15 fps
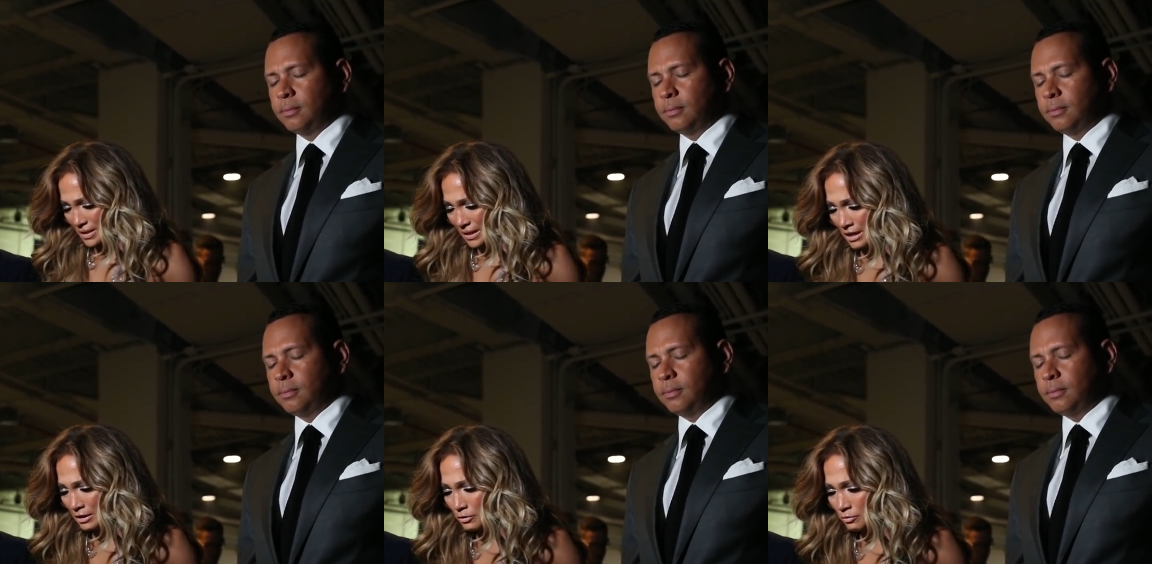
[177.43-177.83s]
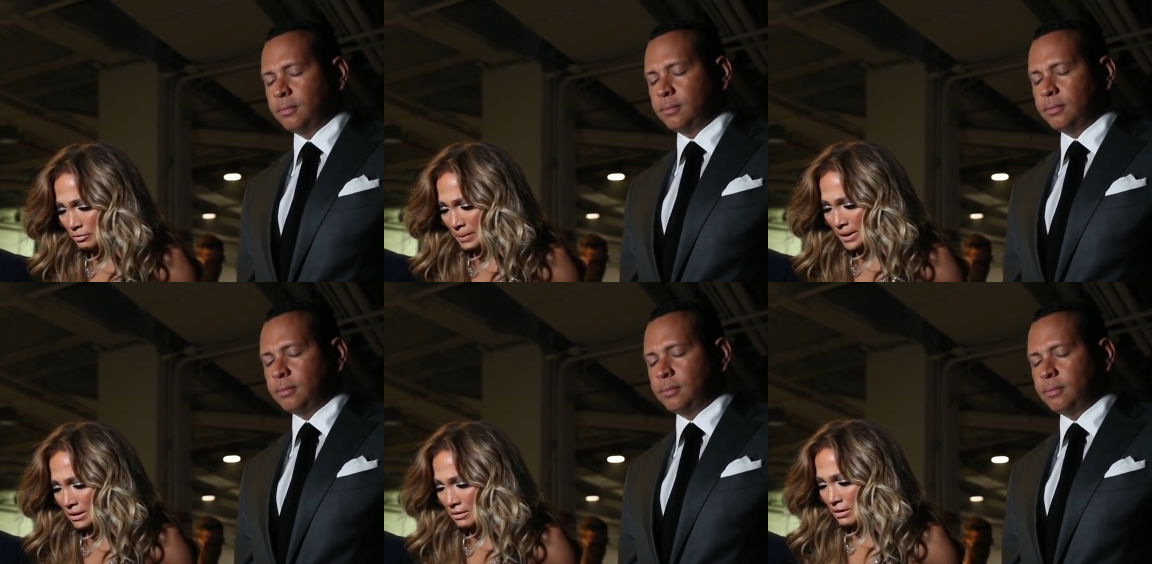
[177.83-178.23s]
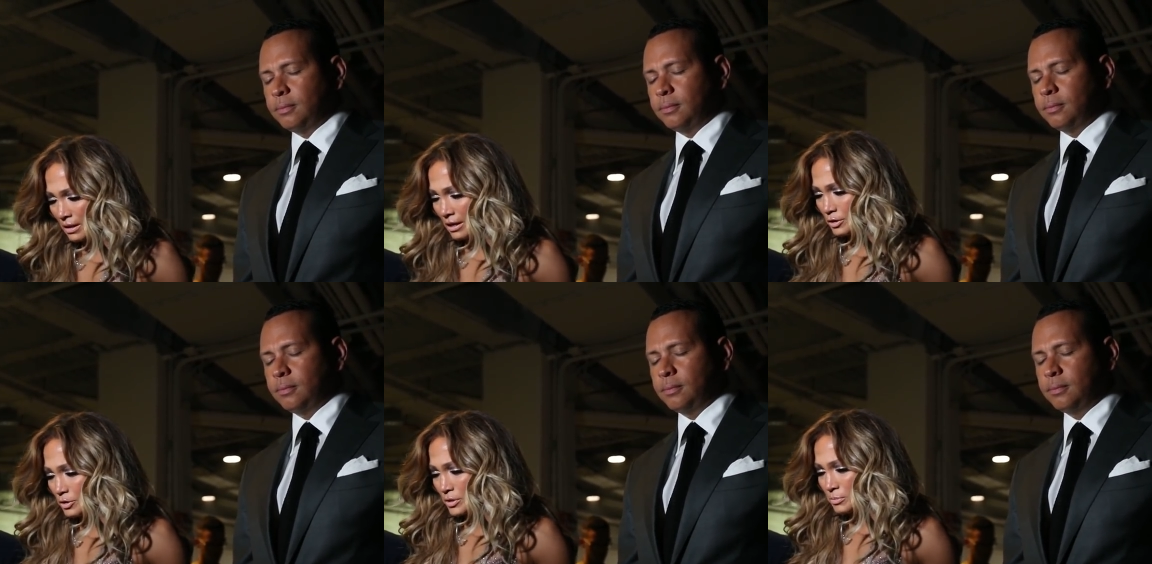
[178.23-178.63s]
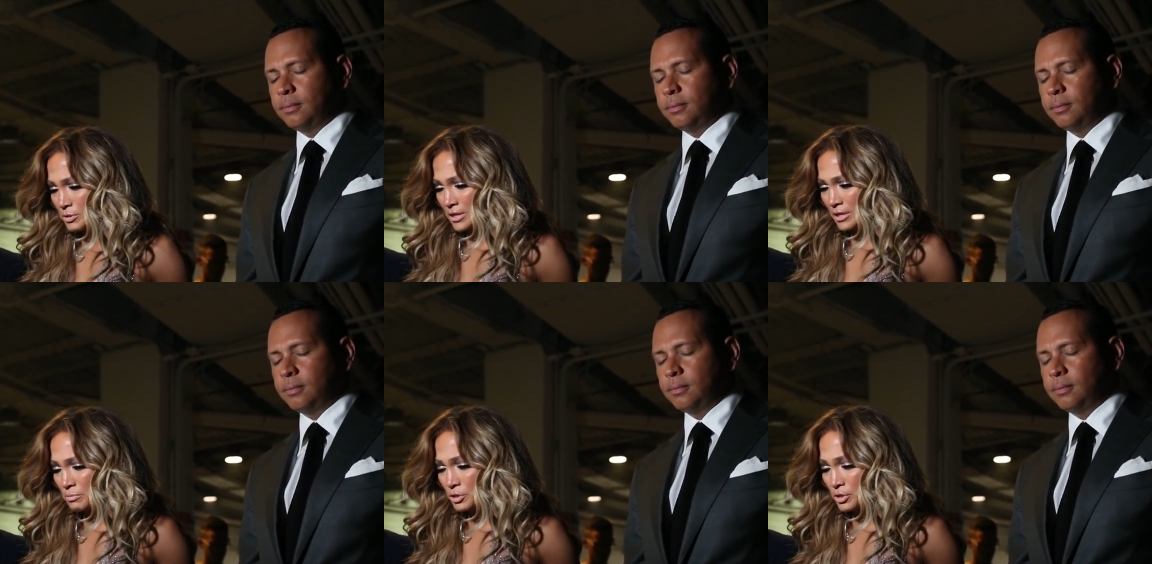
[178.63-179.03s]
Speaker 1: Thank you for making all our dreams
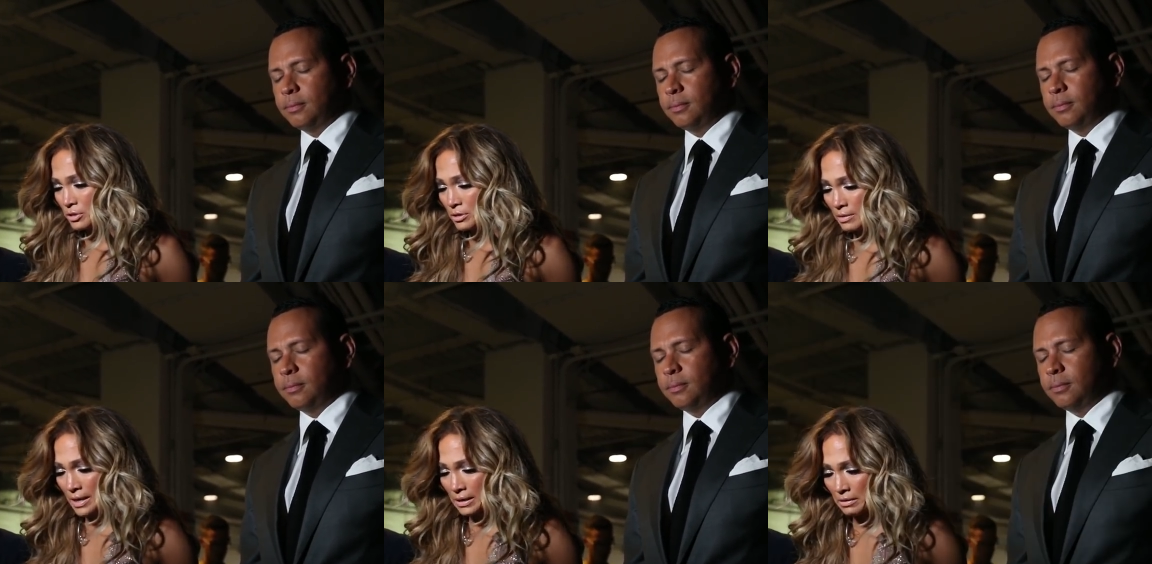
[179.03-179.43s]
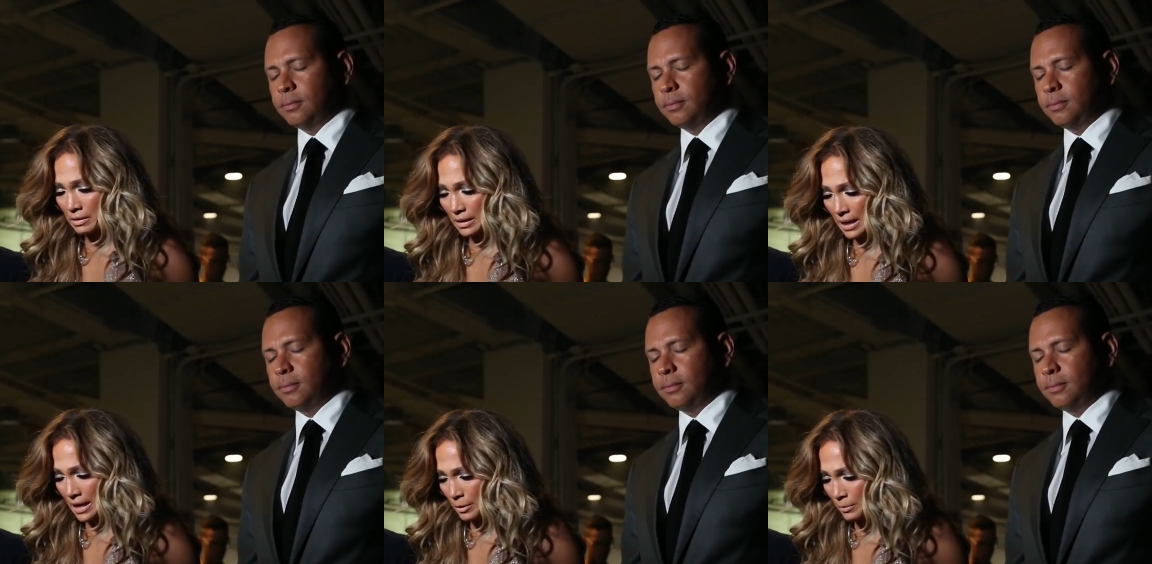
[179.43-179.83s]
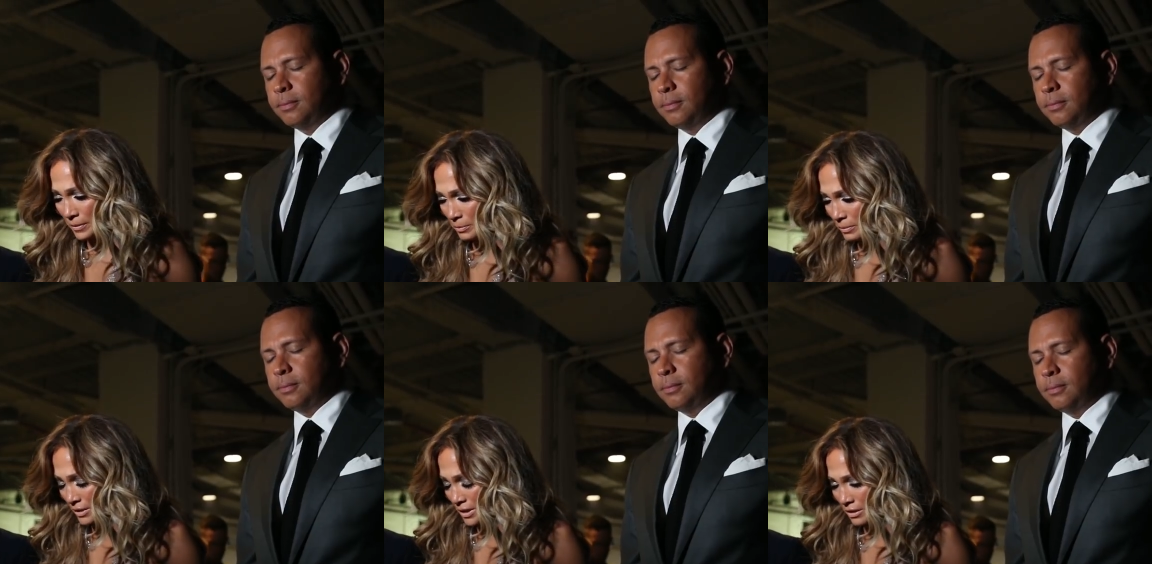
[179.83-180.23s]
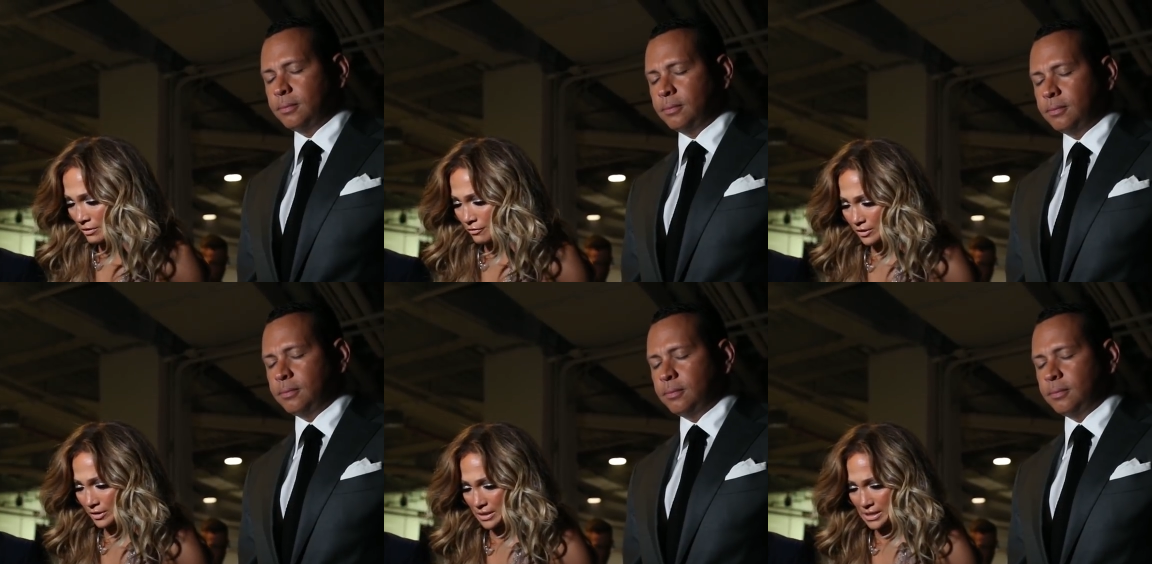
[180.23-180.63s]
come true. I know a lot of people
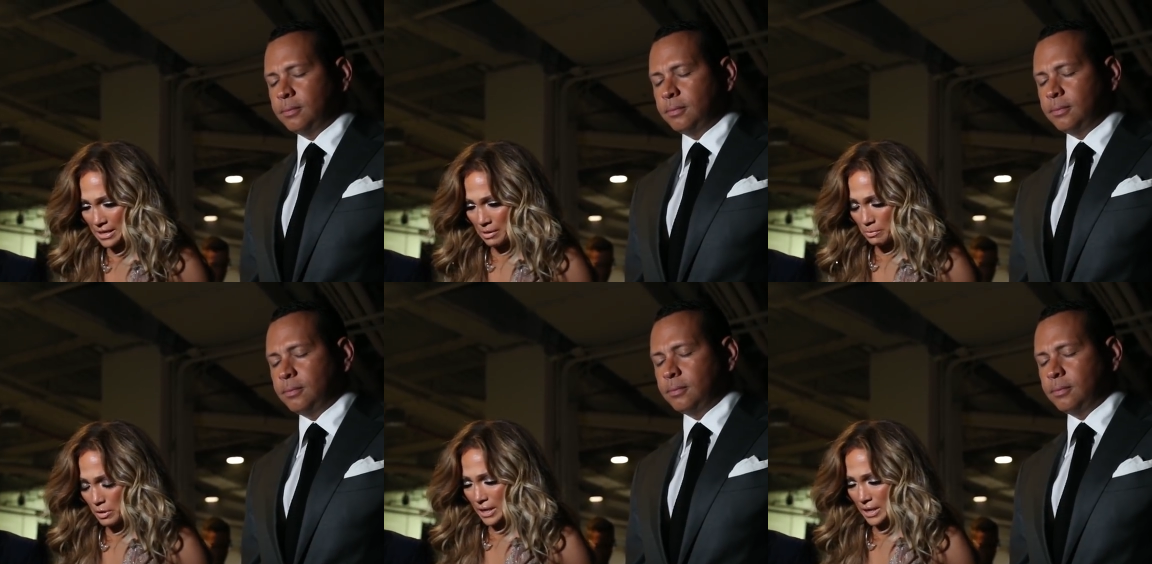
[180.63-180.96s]
here feel the same